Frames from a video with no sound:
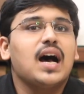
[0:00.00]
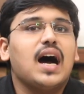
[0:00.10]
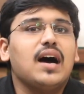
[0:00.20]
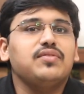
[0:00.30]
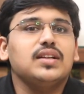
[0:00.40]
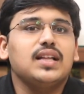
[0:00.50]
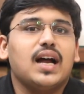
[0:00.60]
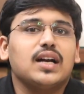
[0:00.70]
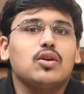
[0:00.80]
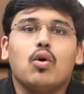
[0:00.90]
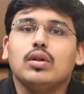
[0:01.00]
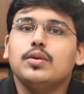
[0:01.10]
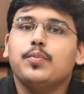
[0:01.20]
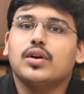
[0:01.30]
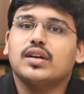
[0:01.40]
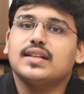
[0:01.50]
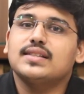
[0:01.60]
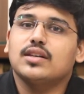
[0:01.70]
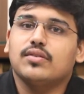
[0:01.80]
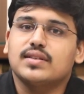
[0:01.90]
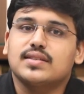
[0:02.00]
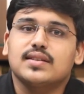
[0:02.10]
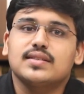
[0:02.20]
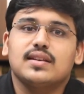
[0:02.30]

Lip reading: After that, all the product and services